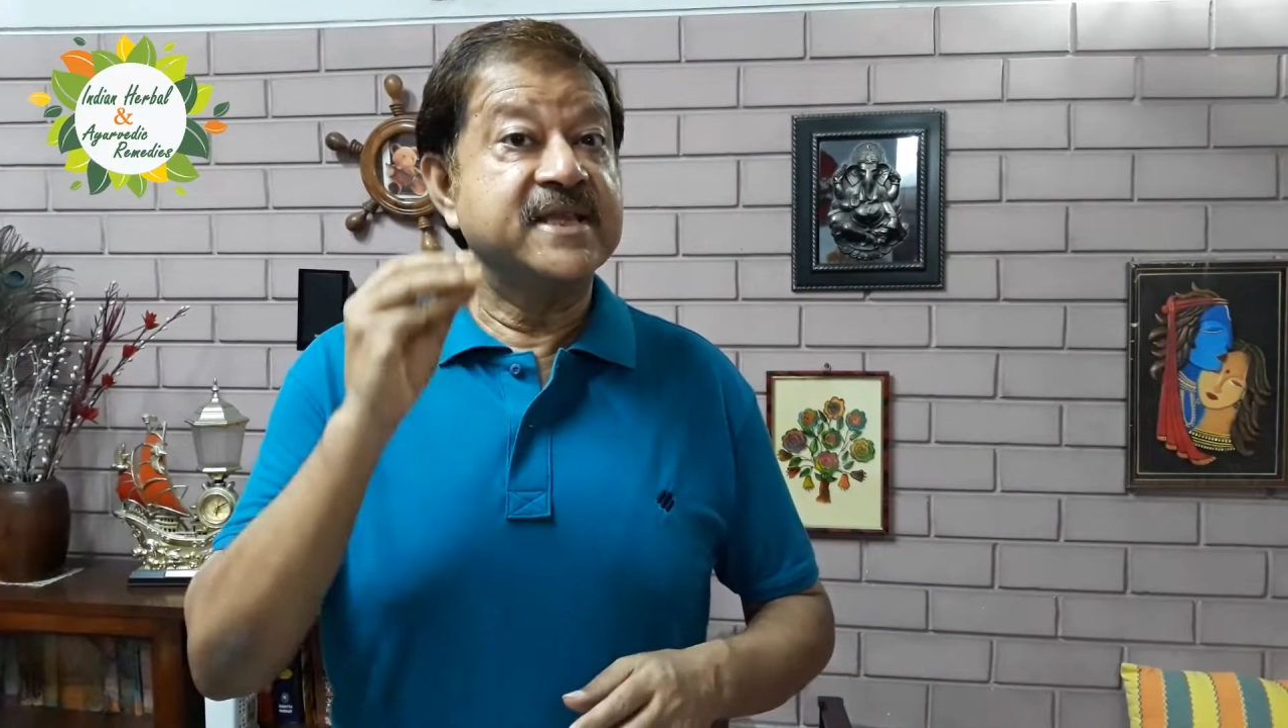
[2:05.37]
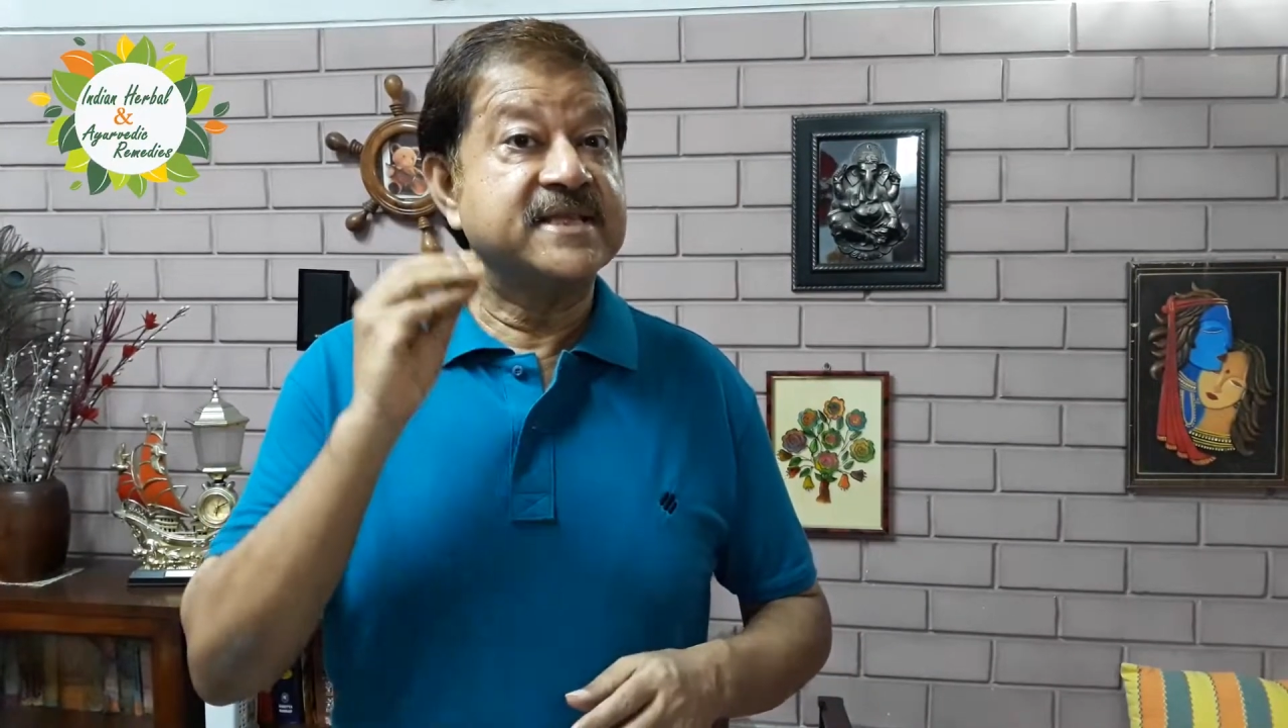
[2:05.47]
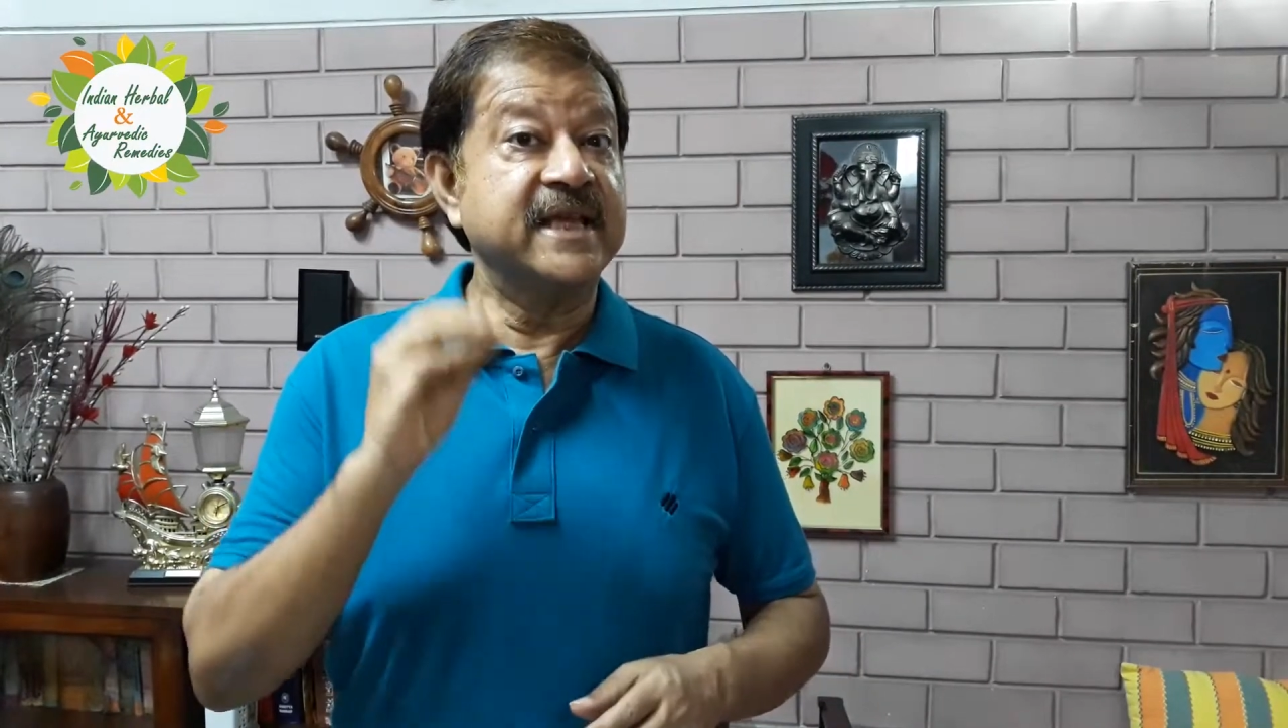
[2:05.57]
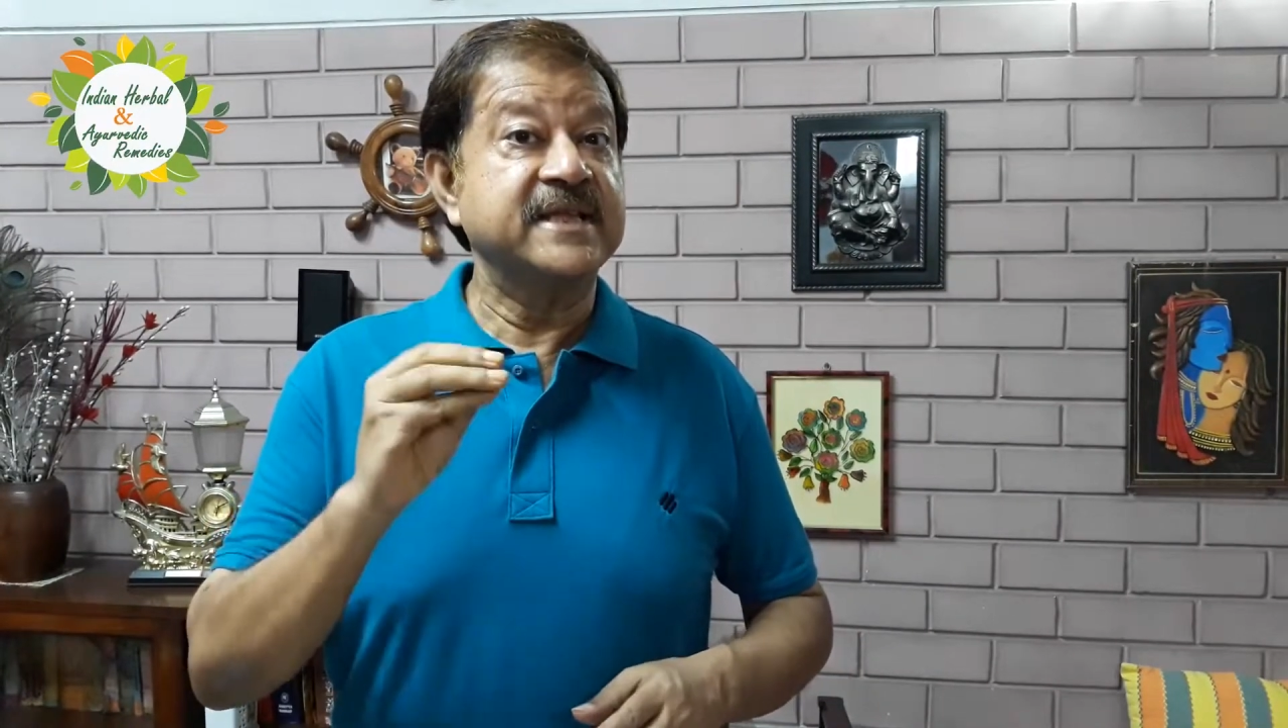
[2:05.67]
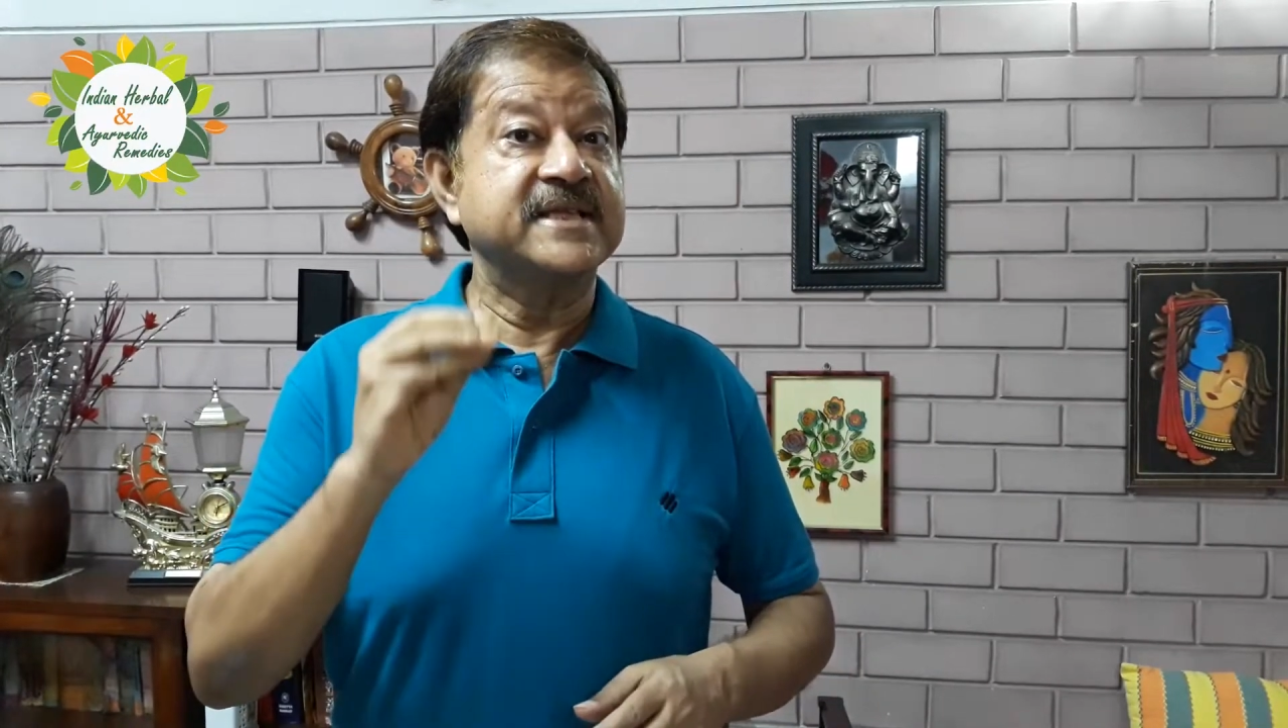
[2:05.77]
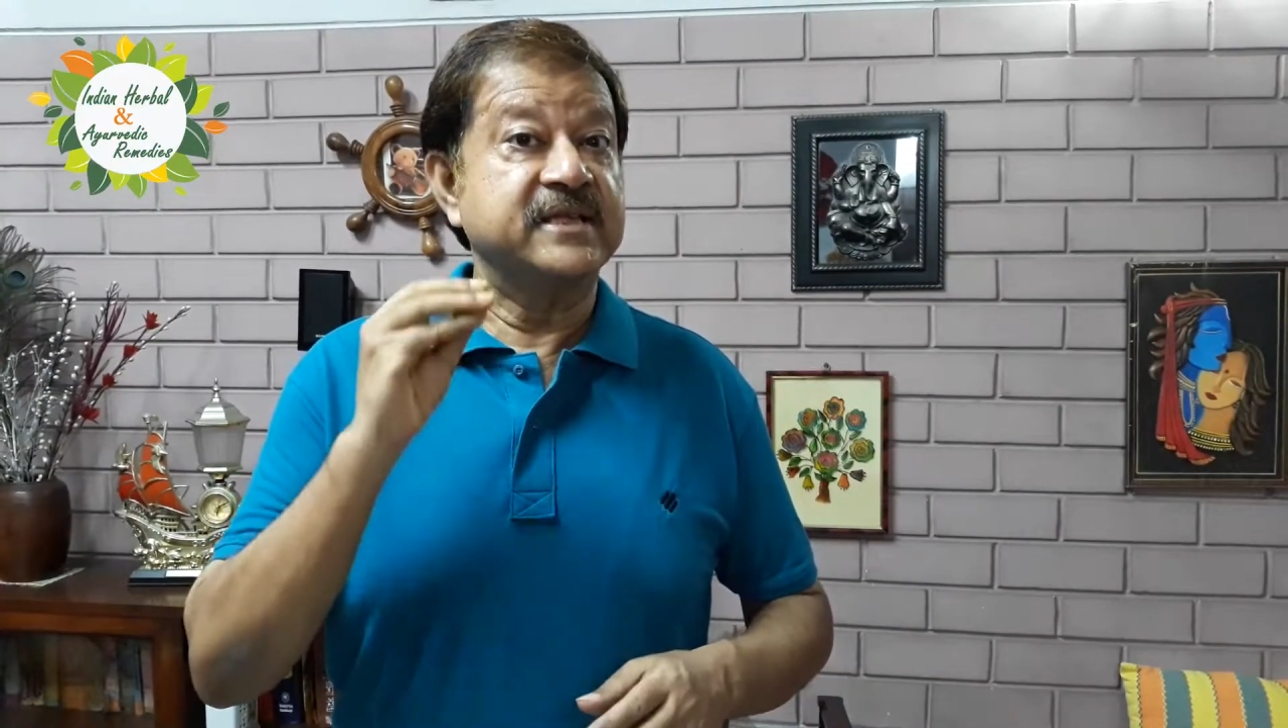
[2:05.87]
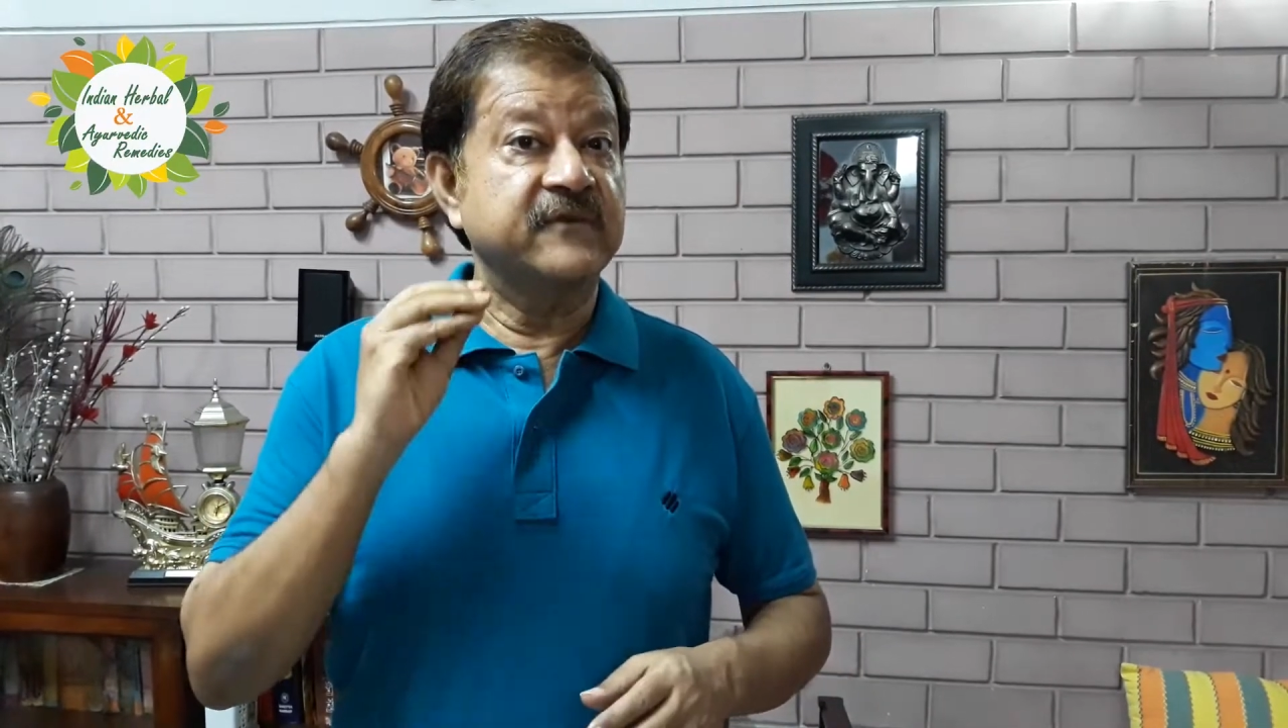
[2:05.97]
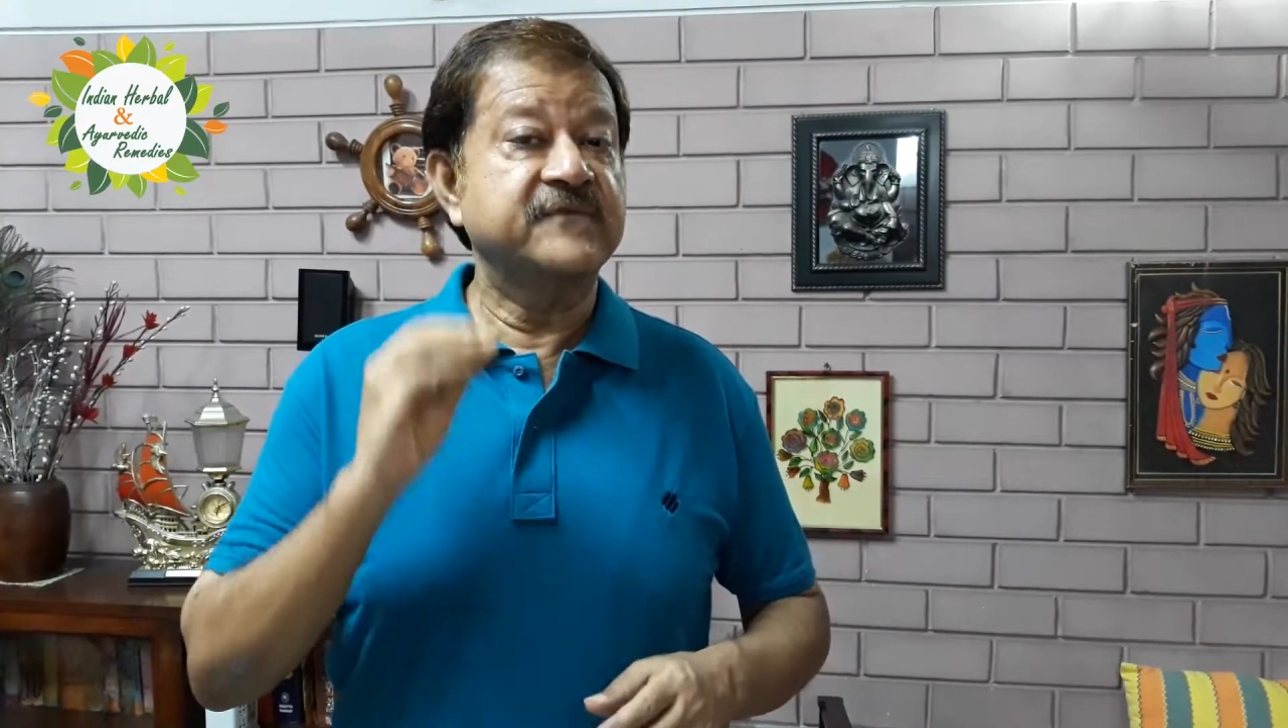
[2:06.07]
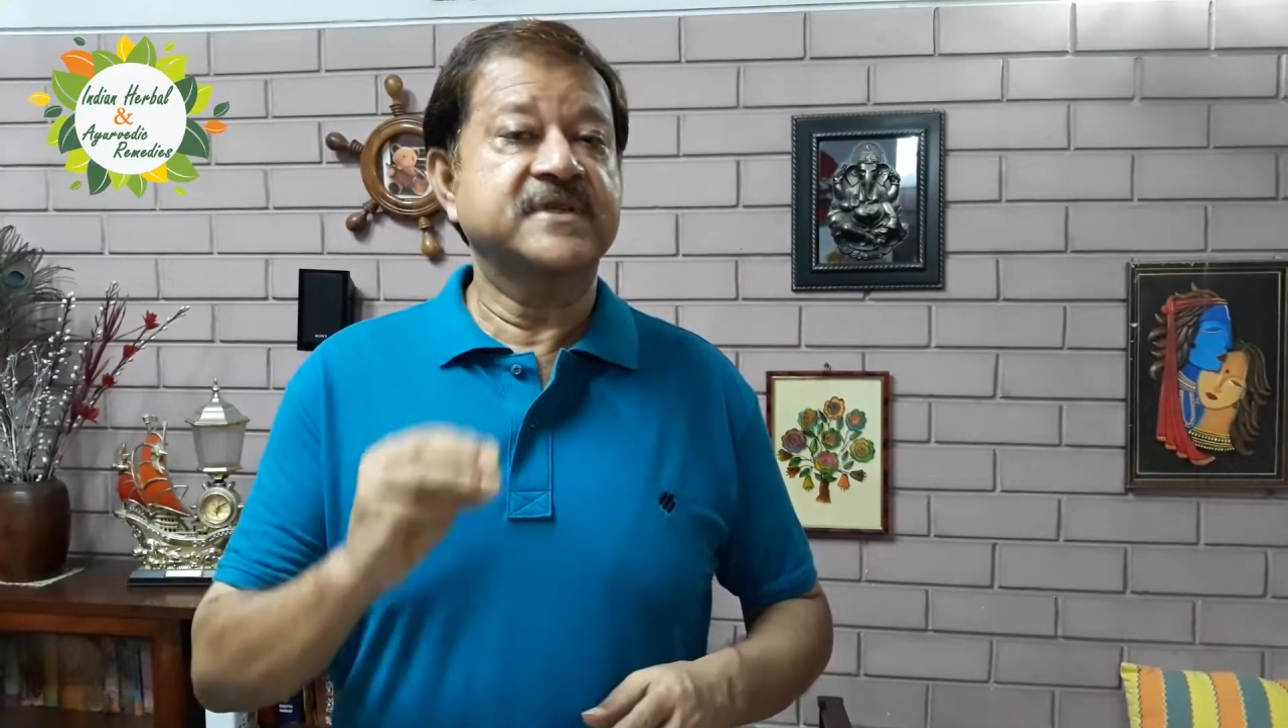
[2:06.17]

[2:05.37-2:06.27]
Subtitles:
sensitive